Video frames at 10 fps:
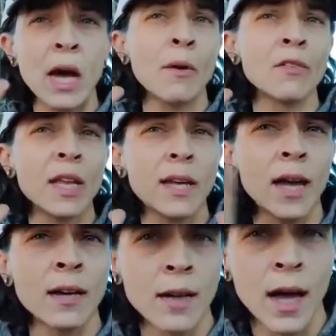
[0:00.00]
However, they
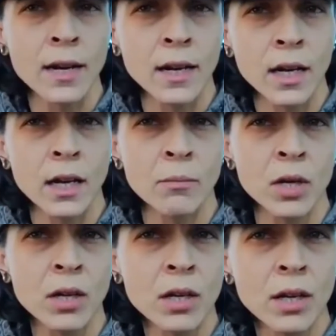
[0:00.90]
cannot
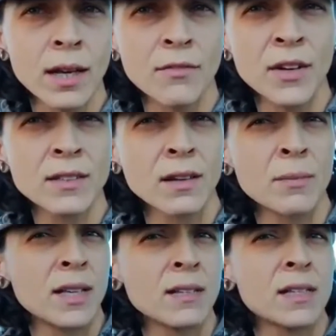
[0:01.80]
name a
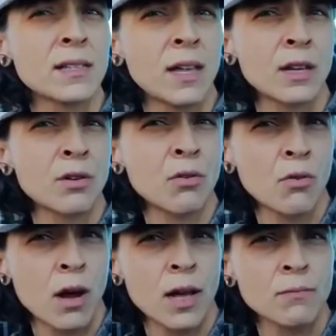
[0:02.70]
victim in said
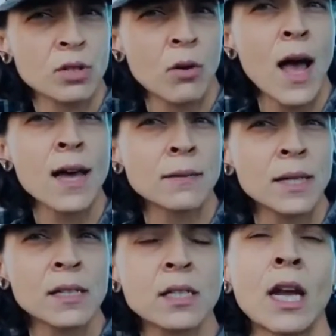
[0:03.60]
crime. So
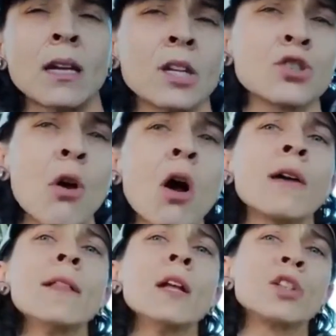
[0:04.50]
Adam is standing
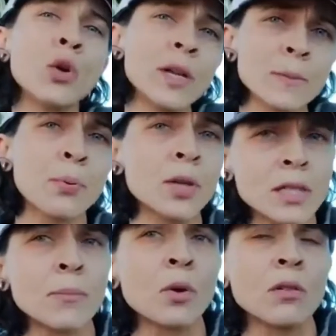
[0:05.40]
strong to his
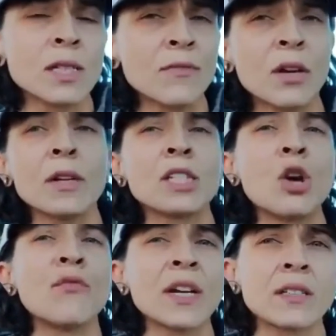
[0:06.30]
principles. If there is
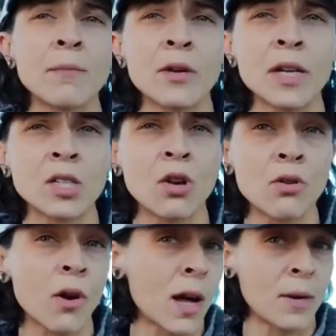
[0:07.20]
no victim, there is
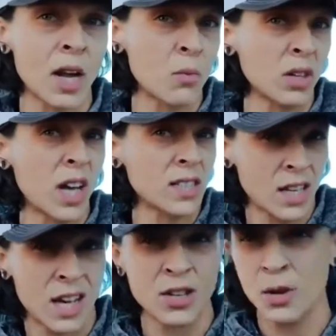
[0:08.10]
no crime, and I will not
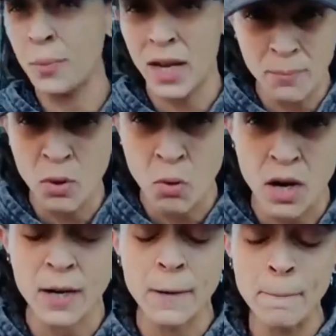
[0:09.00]
sign your
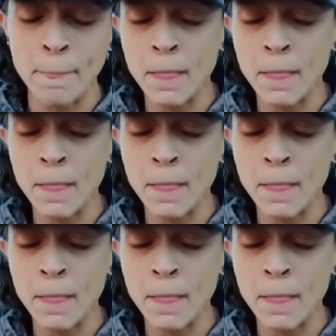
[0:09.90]
paperwork.